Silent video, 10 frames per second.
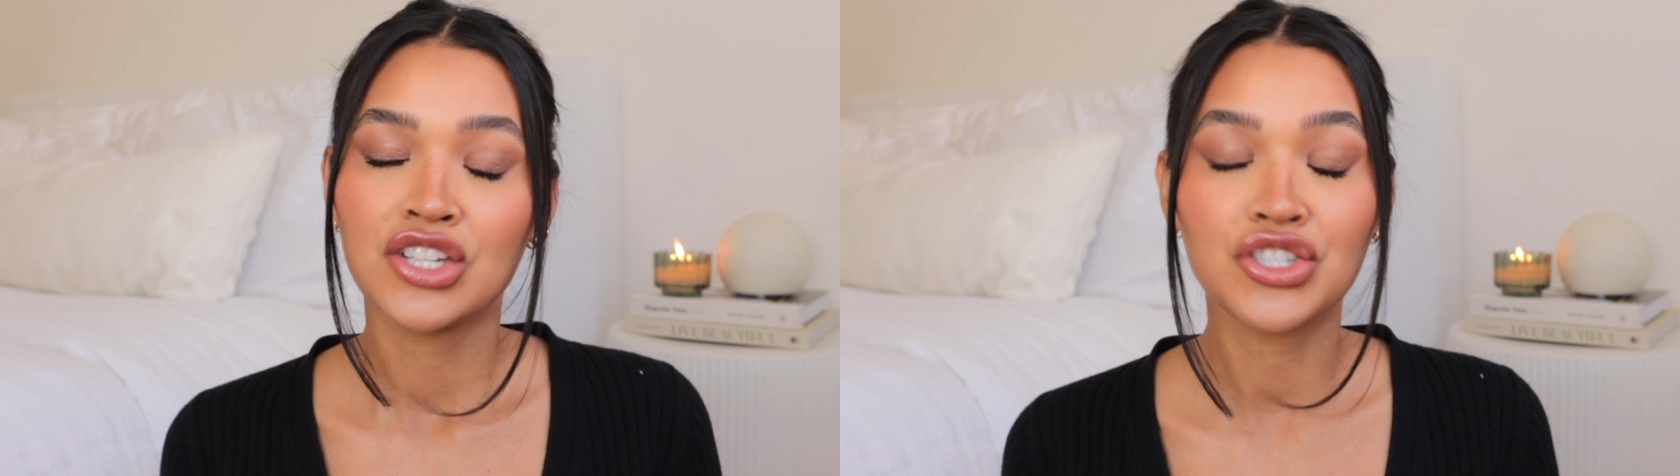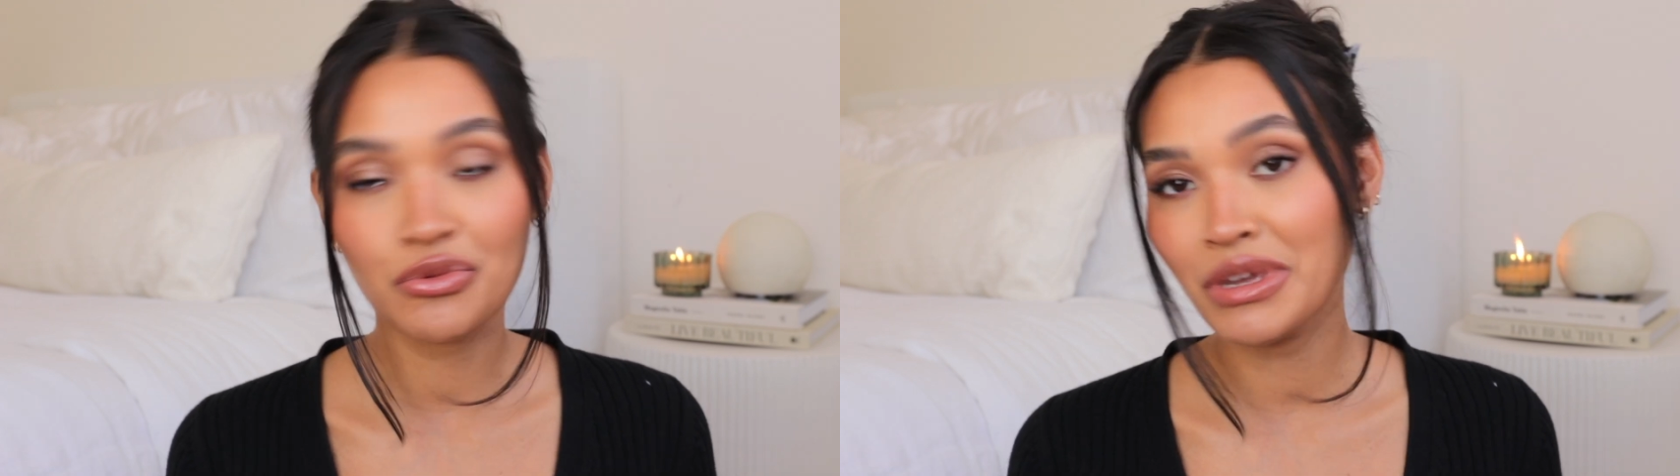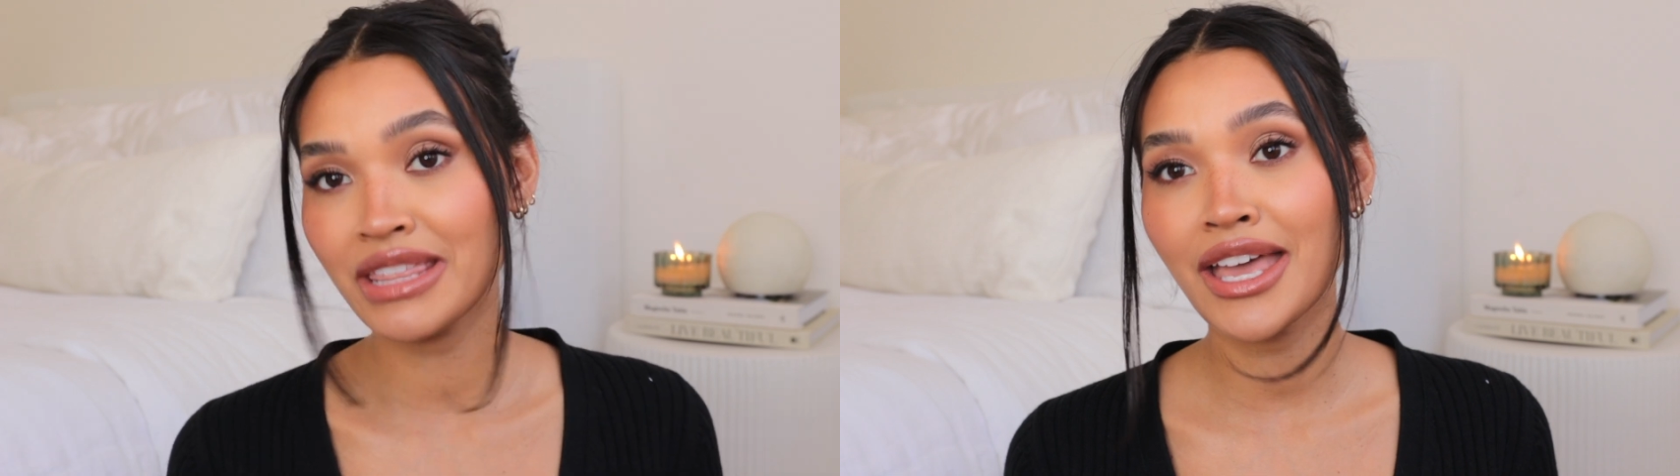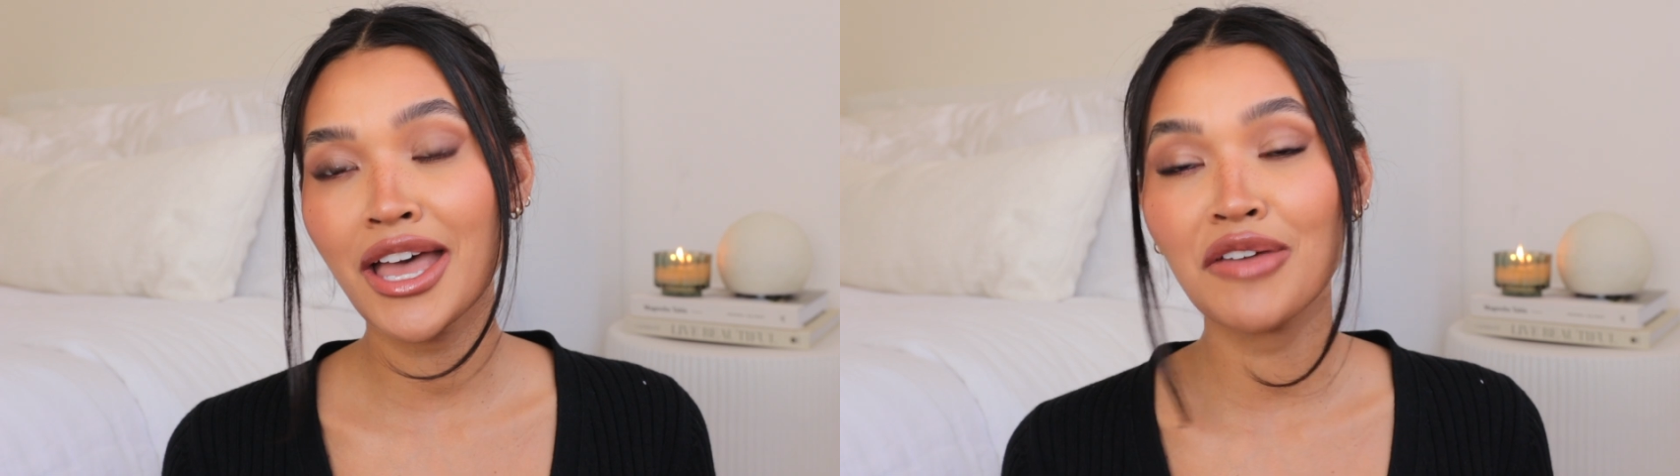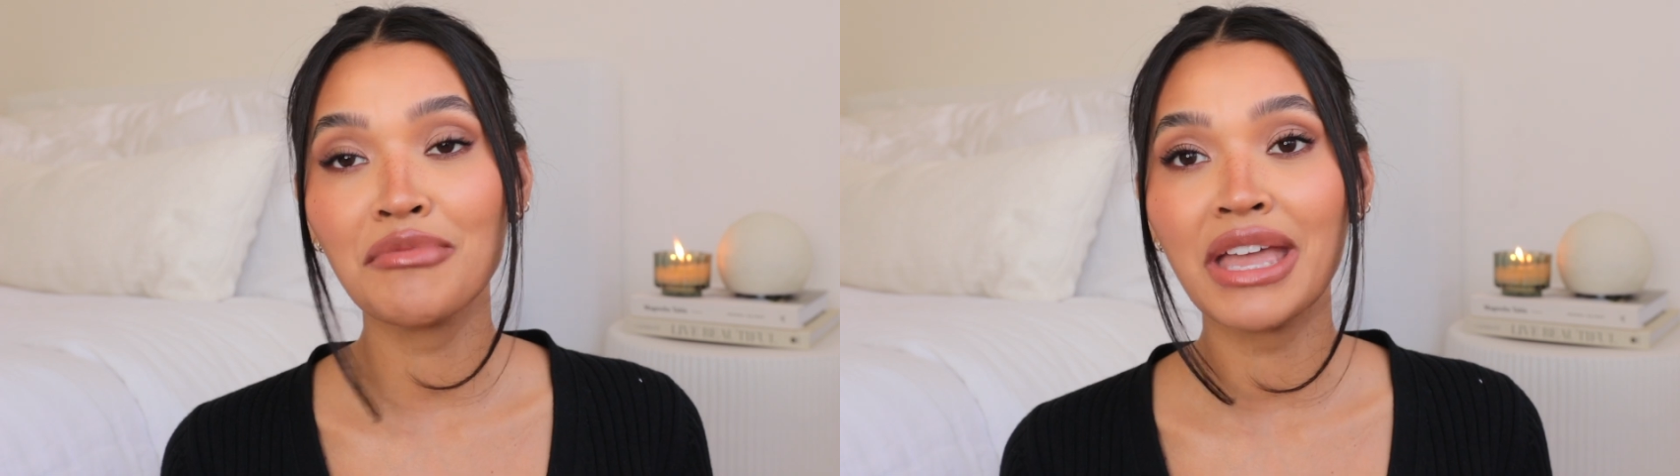doing
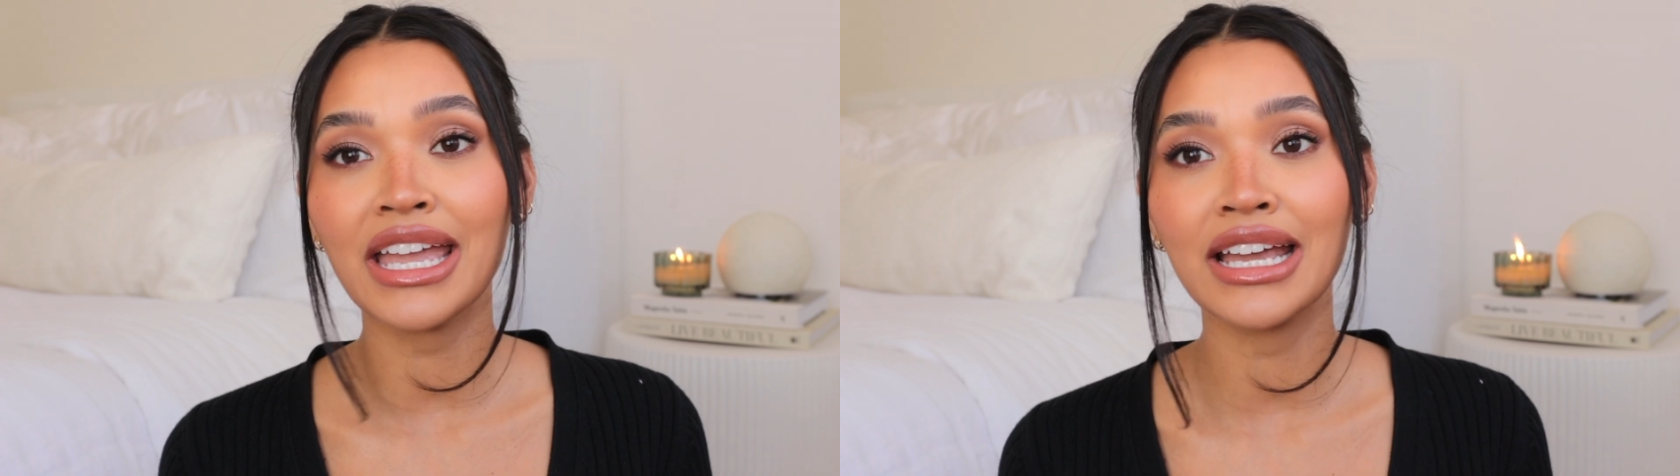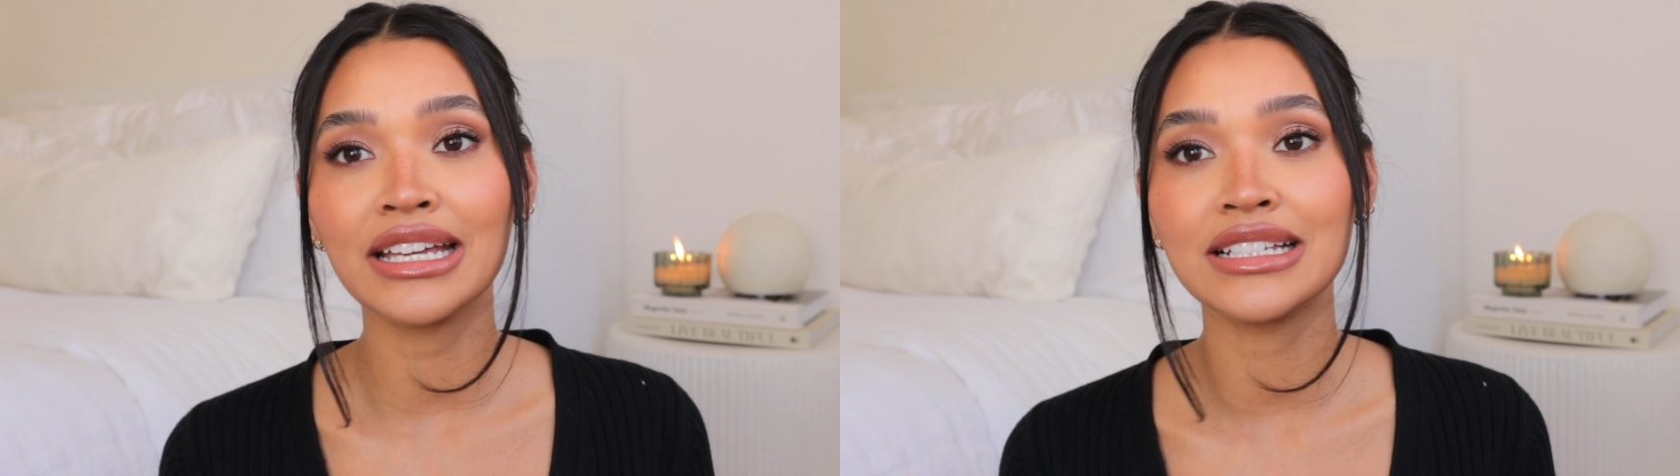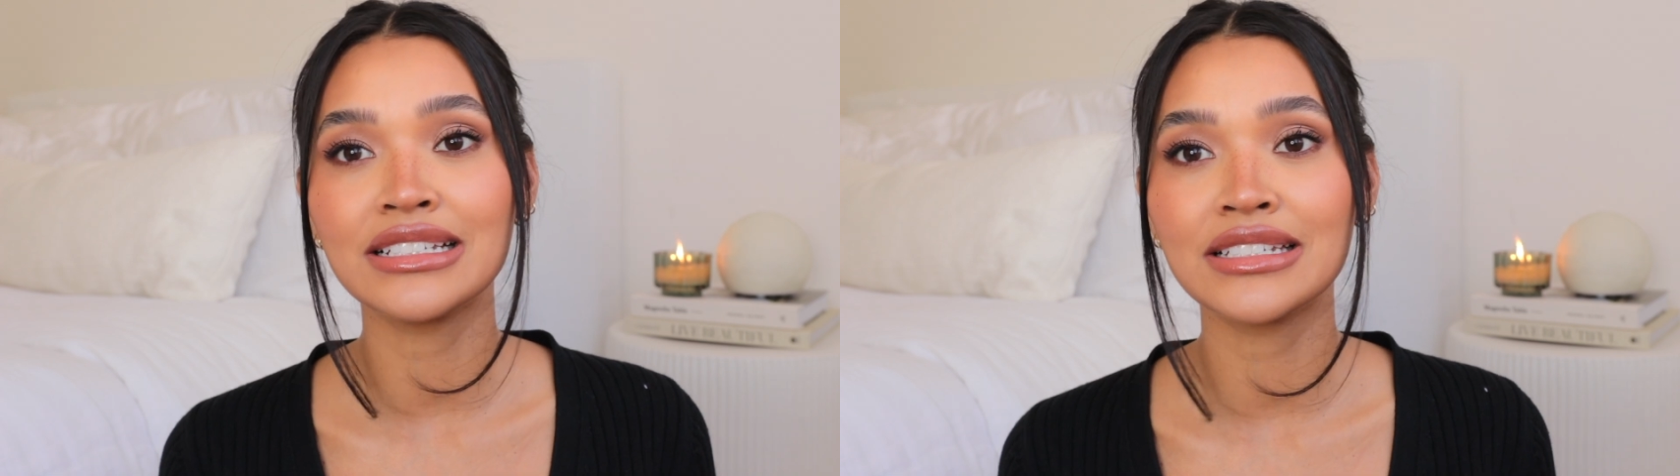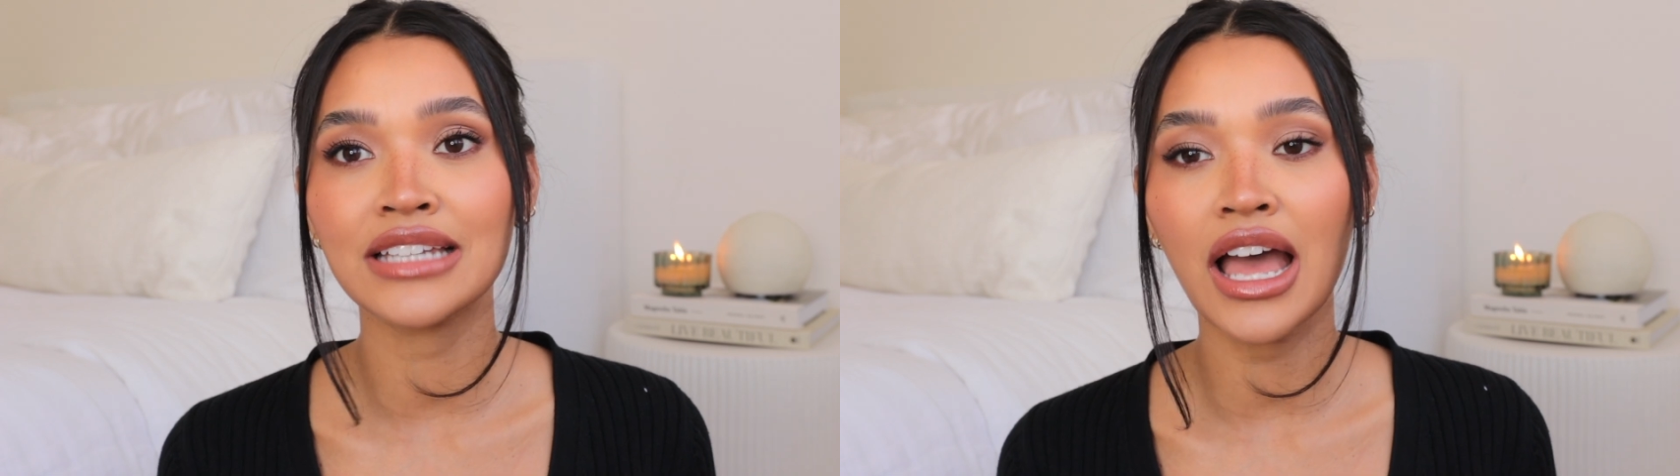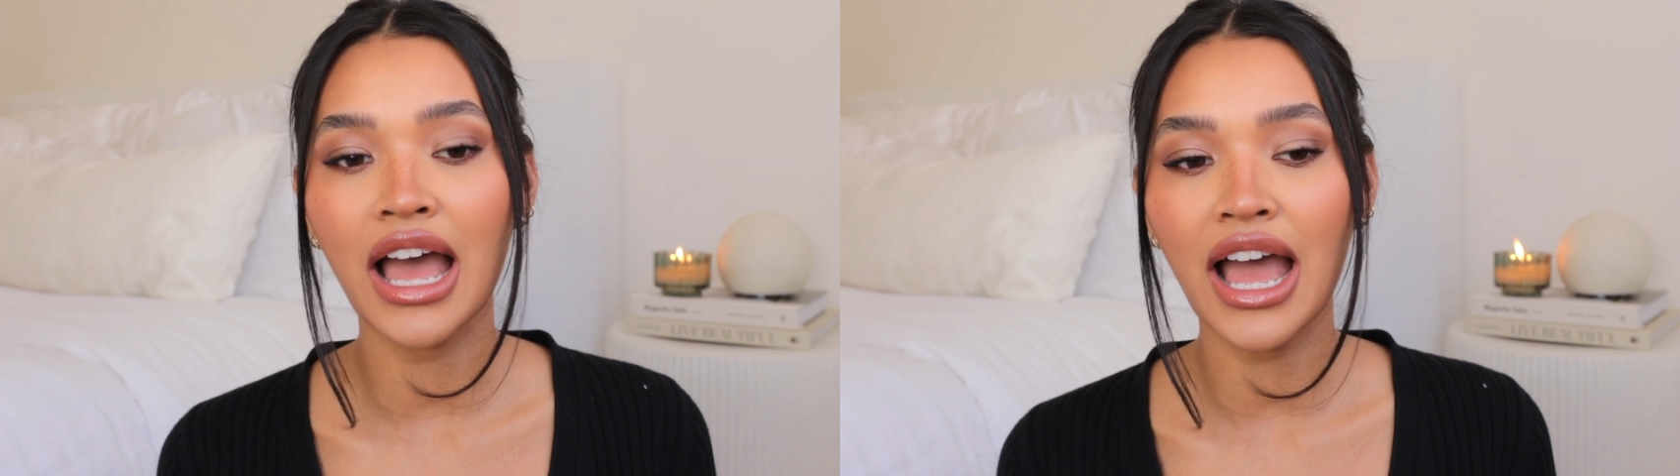them and
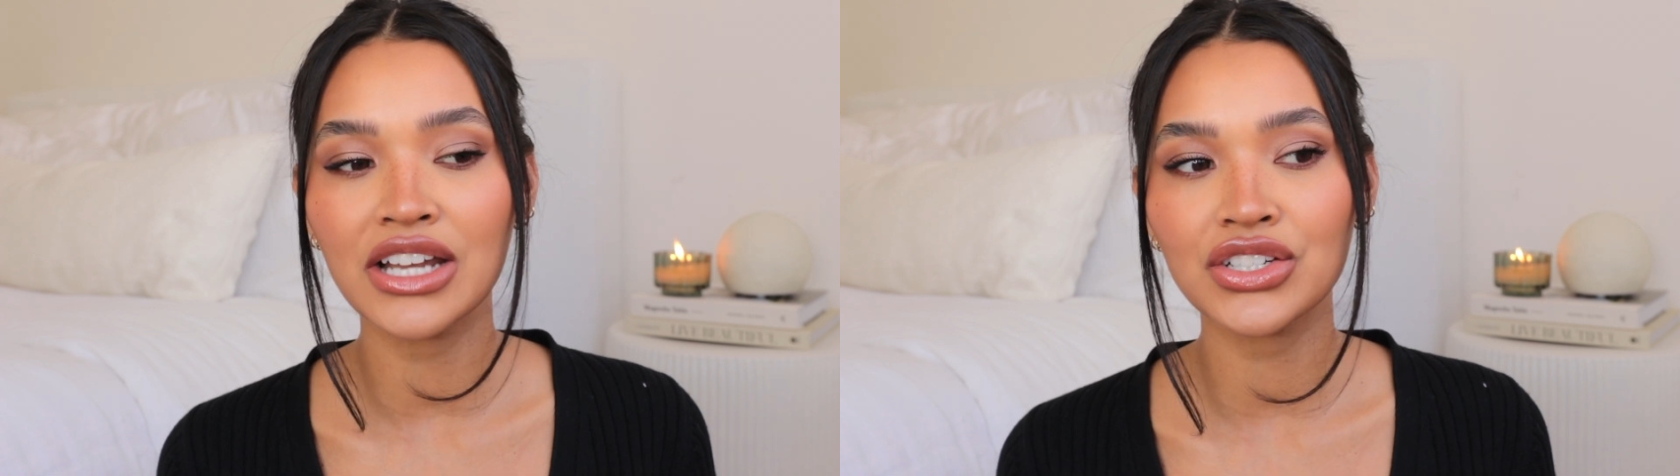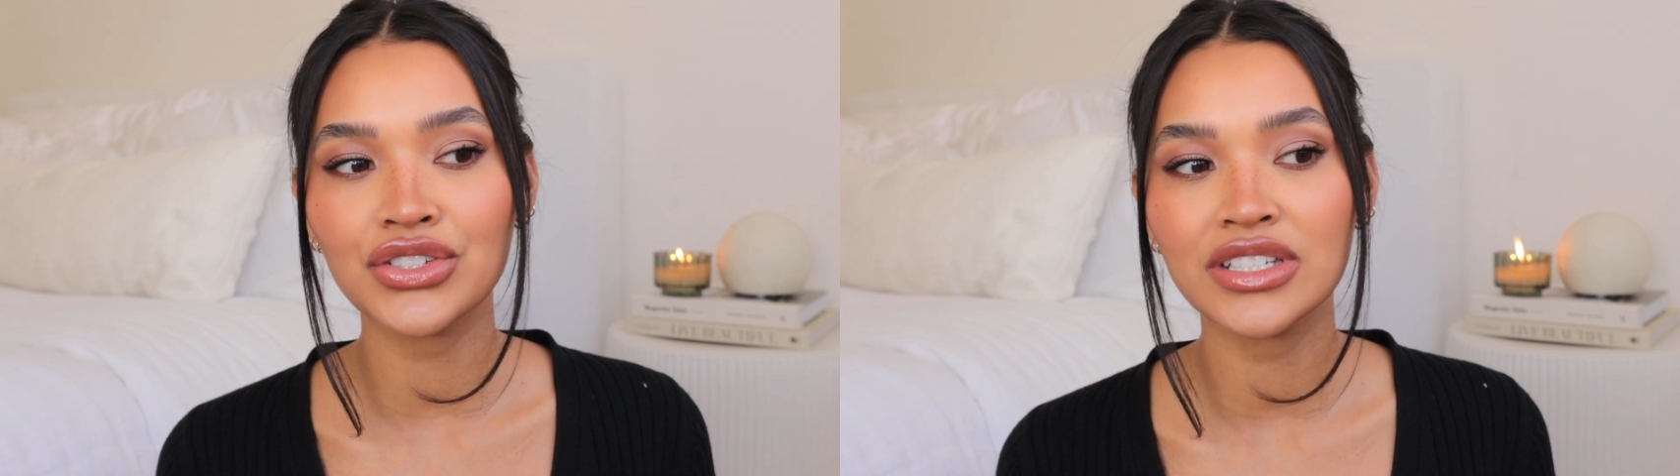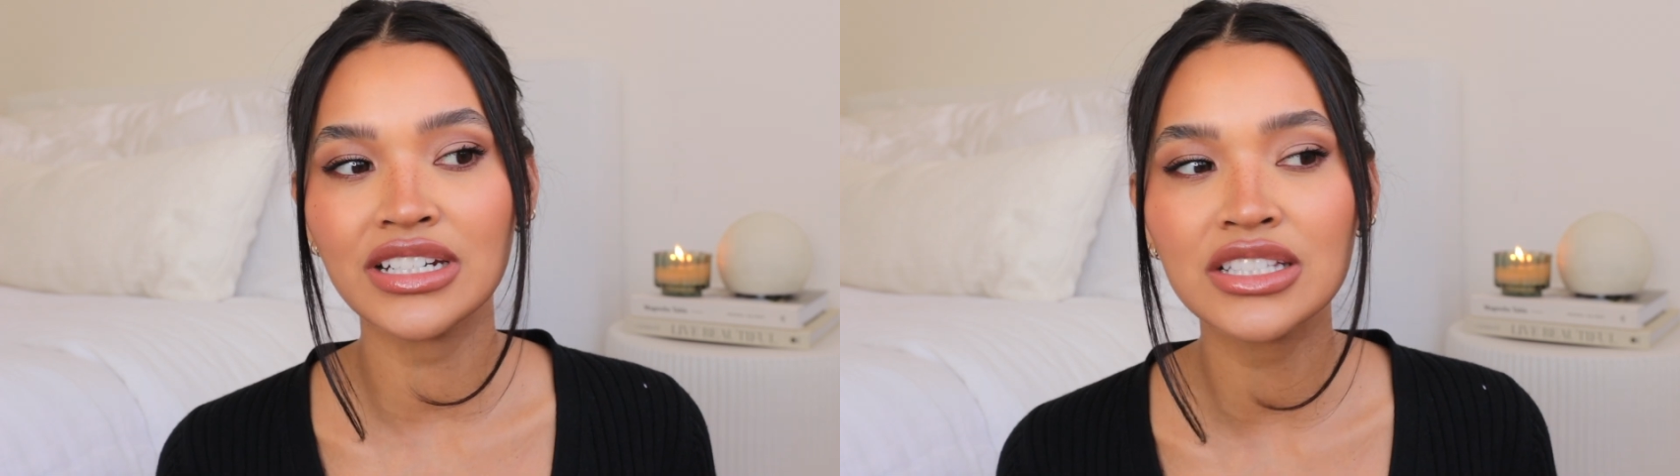I just,